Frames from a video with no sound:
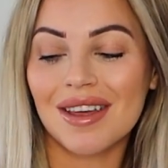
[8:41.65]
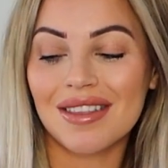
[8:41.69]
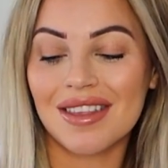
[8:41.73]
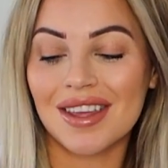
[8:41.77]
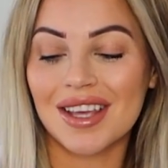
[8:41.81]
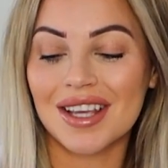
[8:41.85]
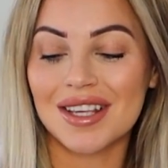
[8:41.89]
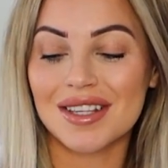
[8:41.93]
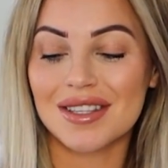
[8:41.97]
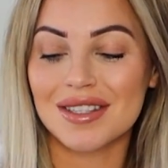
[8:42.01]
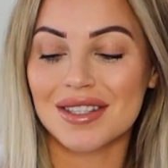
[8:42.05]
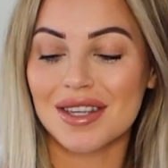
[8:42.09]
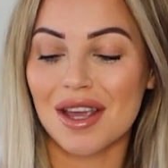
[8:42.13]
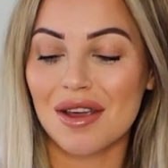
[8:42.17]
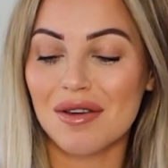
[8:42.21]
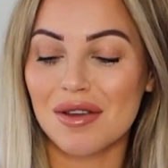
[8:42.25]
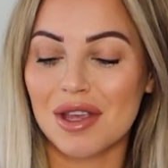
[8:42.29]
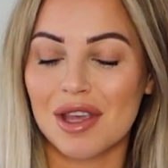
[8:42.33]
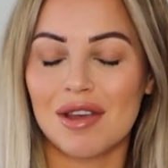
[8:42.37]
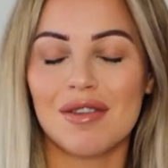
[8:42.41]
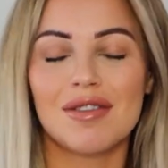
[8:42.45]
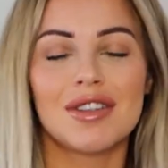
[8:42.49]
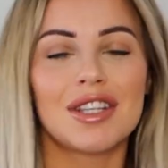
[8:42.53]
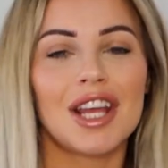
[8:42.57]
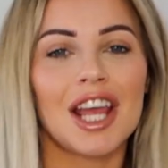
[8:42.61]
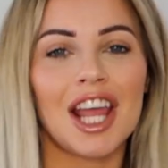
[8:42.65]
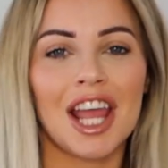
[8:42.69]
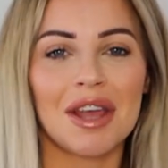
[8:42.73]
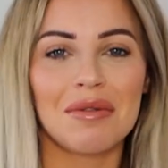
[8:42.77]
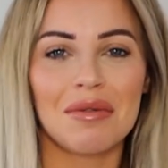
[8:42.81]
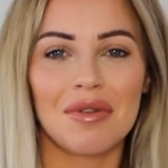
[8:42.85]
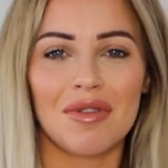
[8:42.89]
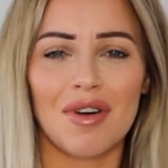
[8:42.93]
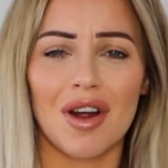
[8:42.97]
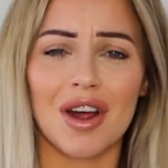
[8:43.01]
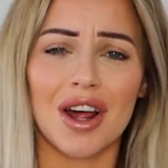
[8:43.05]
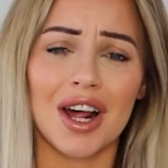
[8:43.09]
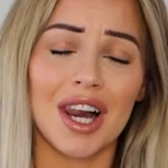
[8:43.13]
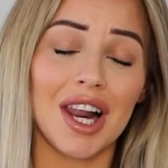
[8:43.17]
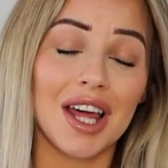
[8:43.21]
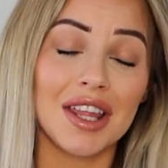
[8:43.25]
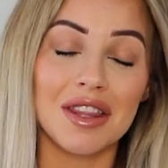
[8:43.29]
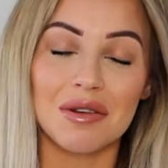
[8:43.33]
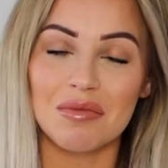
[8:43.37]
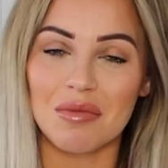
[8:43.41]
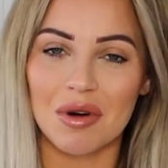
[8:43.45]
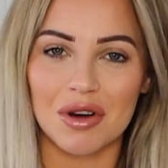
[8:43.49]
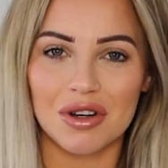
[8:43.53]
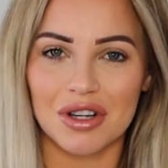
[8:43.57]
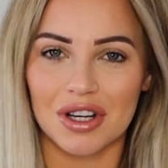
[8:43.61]
I think it's so cute. And don't get me wrong, I
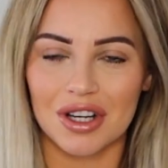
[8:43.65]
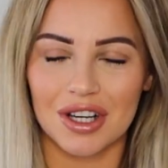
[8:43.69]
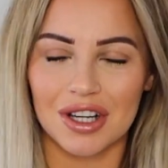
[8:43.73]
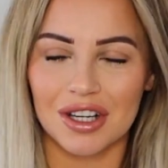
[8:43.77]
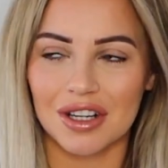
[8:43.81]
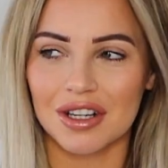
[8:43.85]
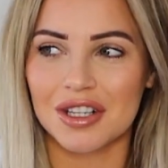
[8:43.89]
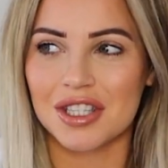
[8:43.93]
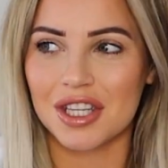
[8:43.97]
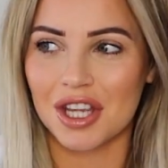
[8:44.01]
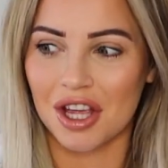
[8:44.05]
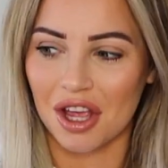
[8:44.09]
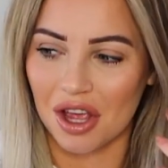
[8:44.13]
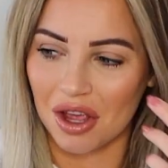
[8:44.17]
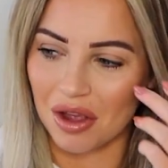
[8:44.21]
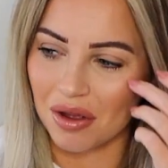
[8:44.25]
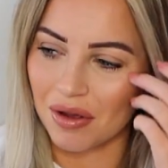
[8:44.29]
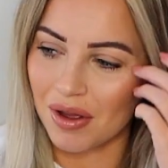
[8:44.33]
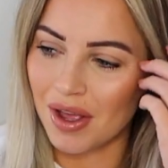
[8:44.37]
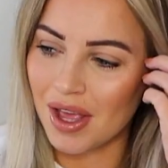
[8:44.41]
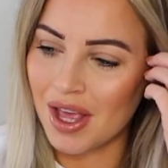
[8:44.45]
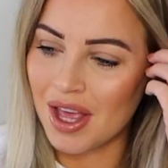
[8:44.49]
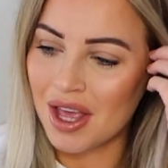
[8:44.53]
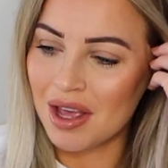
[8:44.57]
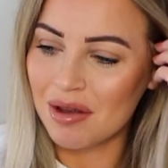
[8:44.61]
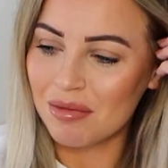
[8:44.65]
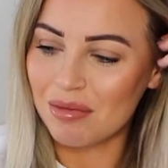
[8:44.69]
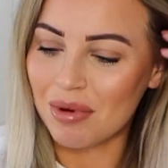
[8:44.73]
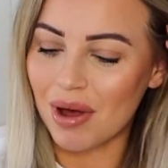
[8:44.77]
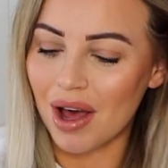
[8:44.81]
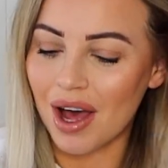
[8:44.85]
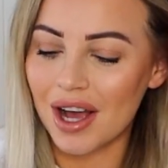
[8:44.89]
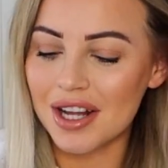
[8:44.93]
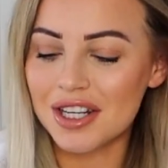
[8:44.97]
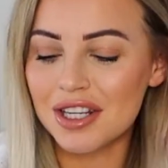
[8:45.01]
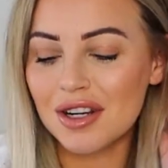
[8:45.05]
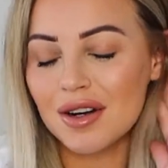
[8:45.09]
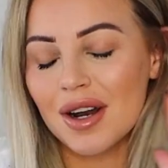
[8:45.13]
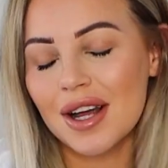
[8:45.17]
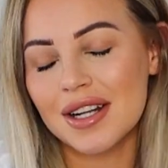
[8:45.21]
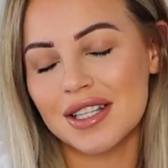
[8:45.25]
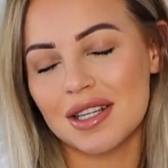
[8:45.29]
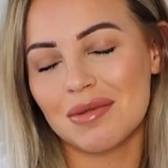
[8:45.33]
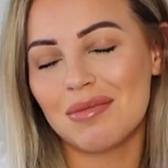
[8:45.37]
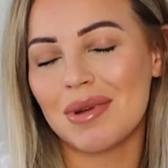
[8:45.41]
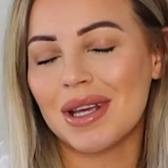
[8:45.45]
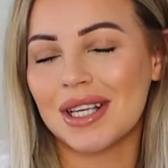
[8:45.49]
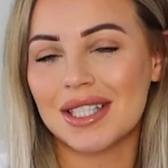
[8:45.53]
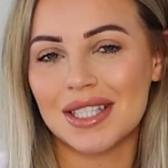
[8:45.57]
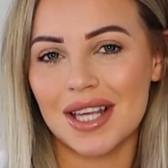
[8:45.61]
like the modern look too. But I do like
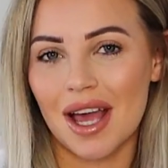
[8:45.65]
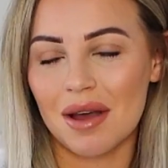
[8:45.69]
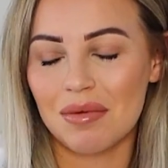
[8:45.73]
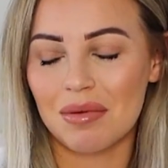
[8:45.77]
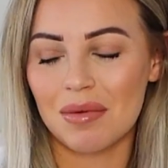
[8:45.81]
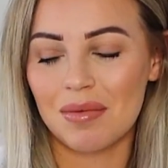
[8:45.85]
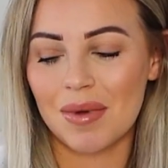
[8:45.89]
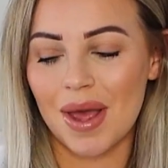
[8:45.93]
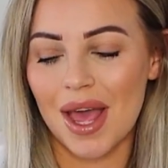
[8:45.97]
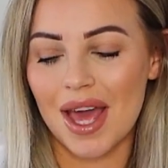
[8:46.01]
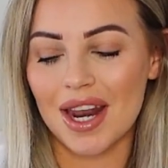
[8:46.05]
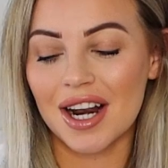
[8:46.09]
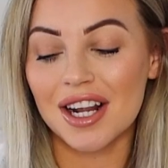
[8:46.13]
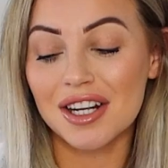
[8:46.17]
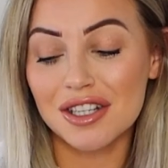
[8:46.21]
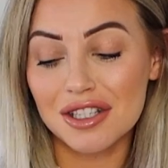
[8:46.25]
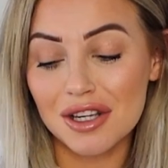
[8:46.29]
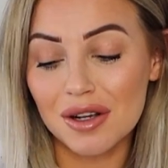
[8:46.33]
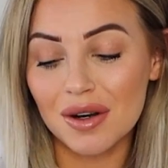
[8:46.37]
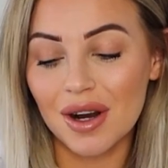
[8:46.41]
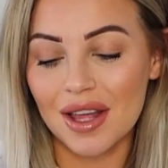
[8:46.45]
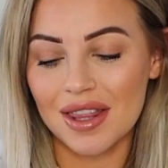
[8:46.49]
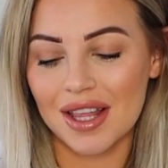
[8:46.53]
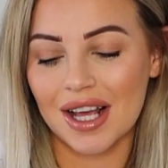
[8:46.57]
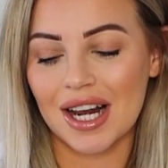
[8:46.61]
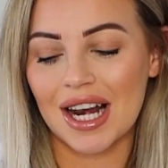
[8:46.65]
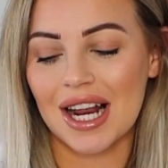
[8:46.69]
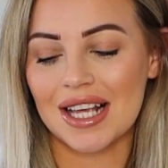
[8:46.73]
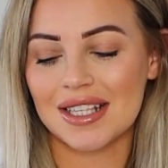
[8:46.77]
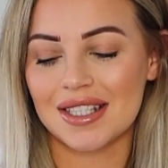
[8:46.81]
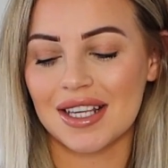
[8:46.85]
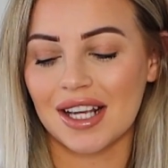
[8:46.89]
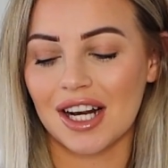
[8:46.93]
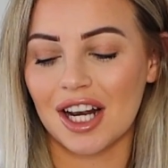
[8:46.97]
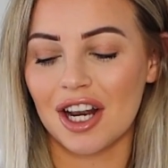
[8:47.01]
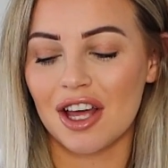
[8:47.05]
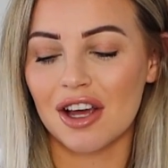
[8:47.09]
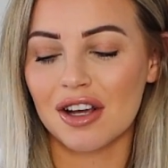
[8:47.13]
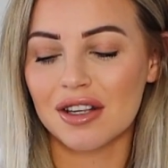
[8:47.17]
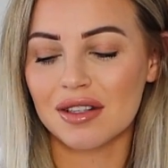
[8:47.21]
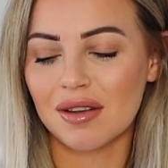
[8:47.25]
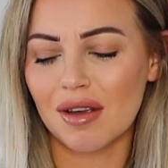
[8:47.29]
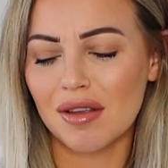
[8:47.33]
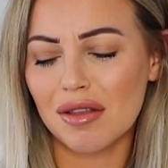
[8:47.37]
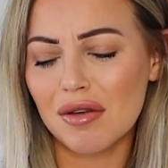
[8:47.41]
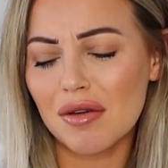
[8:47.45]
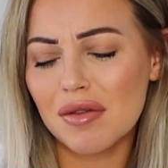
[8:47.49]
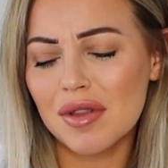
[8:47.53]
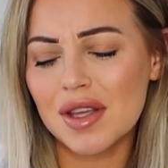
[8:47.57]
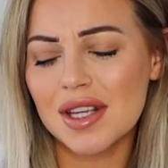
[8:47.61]
to mix it up a bit. And I do like the classic look.
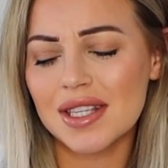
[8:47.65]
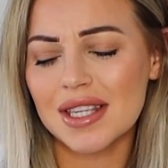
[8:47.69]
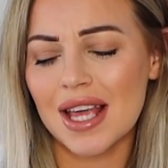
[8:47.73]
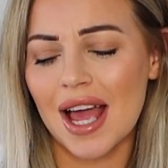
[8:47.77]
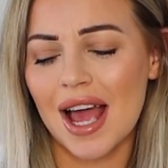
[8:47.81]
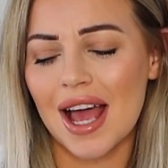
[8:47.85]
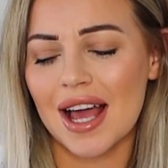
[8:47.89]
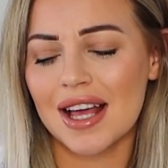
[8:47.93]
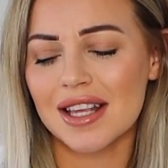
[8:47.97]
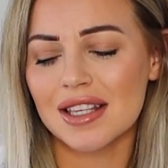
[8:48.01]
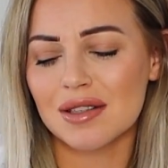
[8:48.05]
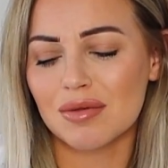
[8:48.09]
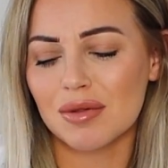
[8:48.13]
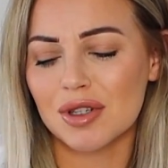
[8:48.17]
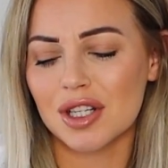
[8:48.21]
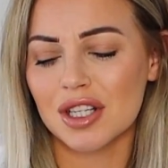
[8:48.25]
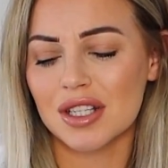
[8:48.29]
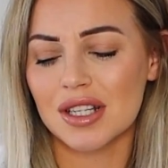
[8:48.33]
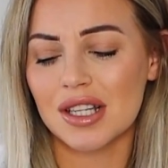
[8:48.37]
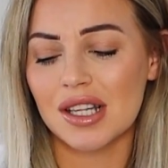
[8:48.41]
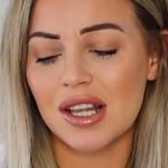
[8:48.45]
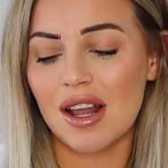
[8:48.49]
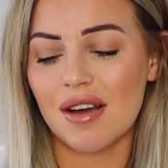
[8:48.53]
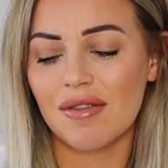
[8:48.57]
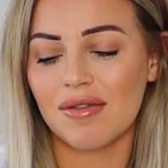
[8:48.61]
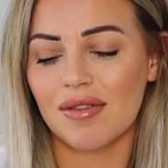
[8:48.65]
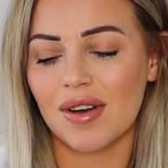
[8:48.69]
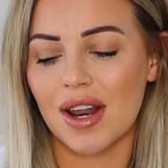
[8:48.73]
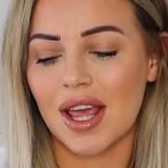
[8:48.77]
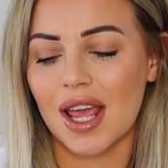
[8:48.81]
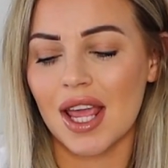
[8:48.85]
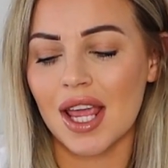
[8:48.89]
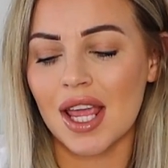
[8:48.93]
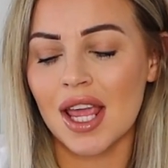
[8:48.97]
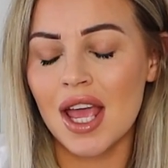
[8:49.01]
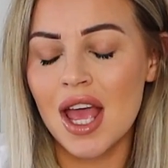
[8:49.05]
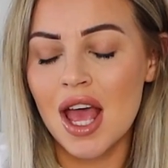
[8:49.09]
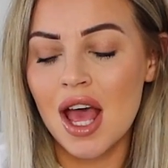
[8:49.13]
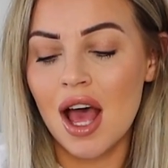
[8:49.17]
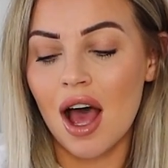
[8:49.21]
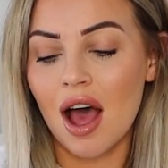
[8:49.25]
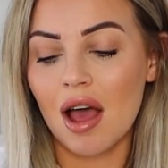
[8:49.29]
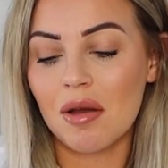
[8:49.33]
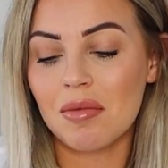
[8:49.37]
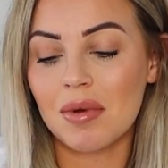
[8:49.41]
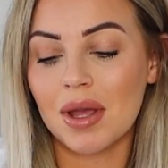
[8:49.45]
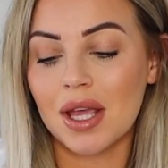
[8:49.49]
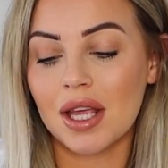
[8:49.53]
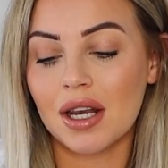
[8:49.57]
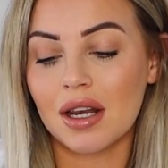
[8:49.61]
So I thought these hats were just lovely.
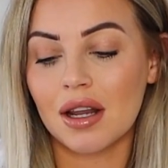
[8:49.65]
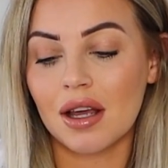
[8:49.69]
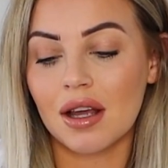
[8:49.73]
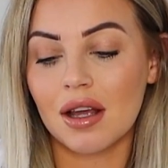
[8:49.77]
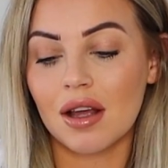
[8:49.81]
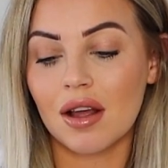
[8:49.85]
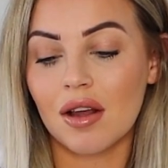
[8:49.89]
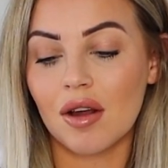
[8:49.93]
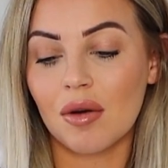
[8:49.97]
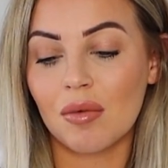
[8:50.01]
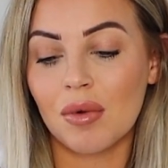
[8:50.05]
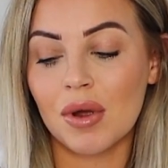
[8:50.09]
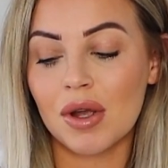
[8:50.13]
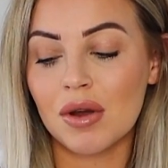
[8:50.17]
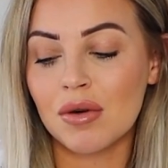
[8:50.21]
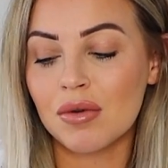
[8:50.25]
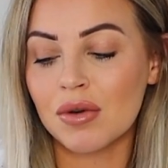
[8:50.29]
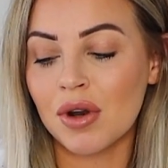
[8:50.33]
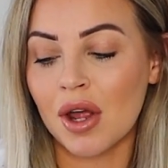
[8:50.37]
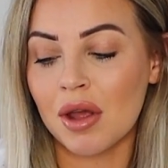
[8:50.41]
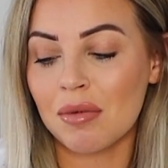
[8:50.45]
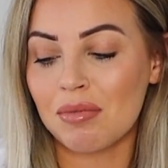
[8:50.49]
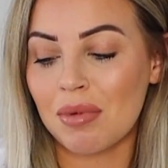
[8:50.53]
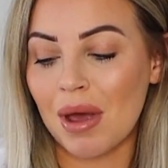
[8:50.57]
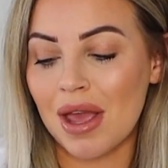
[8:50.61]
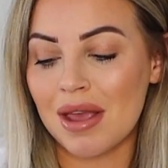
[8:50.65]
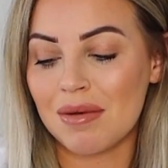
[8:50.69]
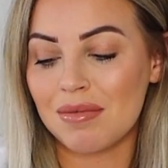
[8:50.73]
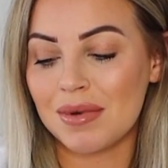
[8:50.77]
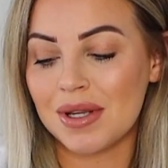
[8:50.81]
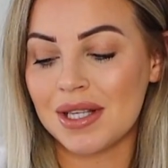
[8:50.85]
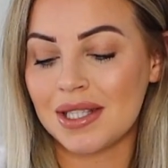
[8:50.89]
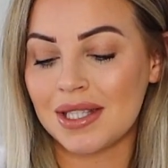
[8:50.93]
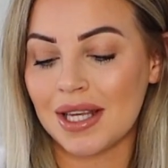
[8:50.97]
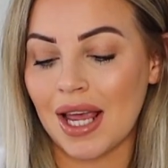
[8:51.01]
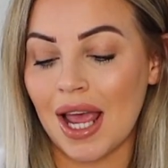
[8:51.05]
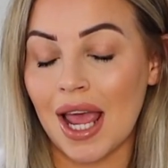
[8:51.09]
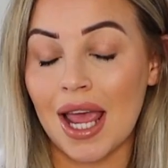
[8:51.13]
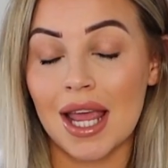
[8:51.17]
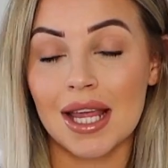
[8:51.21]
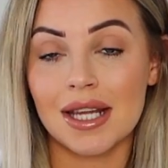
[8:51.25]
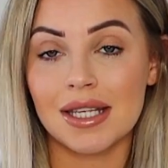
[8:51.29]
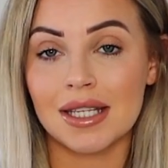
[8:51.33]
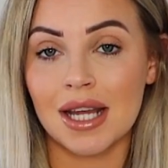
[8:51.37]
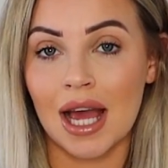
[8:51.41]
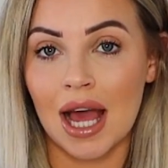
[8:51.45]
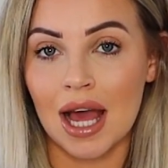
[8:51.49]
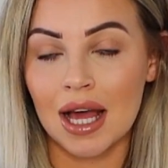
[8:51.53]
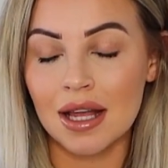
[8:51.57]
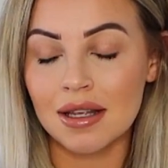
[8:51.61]
I mean, we all know babies
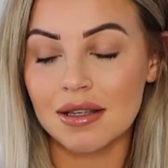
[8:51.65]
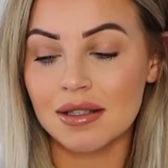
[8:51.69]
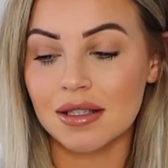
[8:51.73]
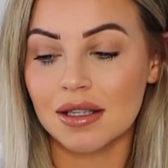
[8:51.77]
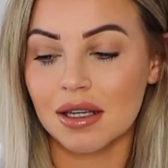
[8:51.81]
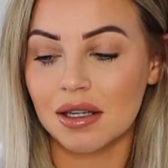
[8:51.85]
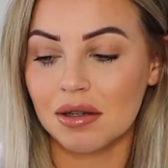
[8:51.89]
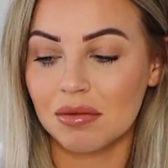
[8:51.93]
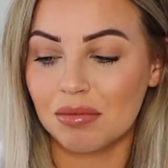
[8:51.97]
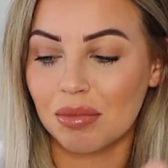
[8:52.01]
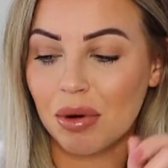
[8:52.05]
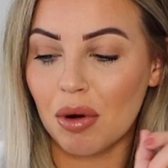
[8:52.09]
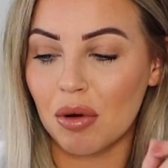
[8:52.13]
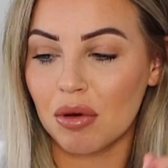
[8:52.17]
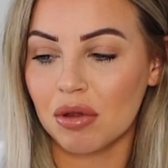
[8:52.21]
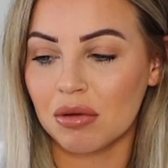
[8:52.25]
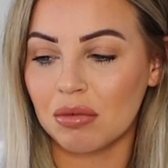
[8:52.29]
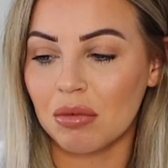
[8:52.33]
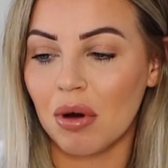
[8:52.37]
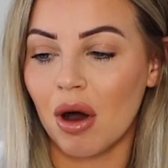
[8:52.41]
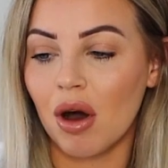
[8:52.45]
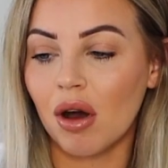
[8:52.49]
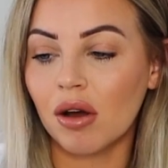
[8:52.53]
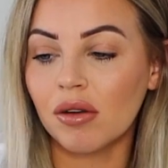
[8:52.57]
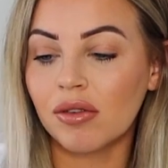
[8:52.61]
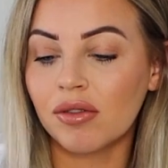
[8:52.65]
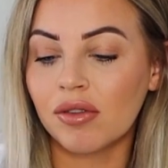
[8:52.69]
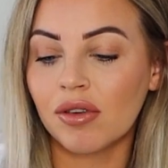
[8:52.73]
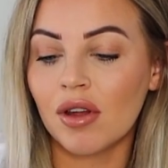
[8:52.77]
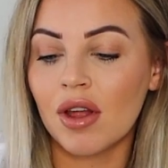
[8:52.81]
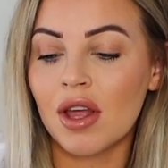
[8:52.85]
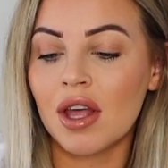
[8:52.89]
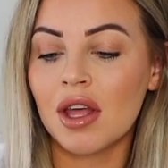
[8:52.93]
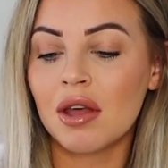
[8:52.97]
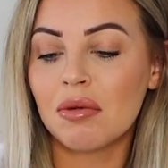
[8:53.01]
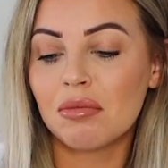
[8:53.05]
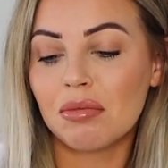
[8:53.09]
hate hats and pull them off.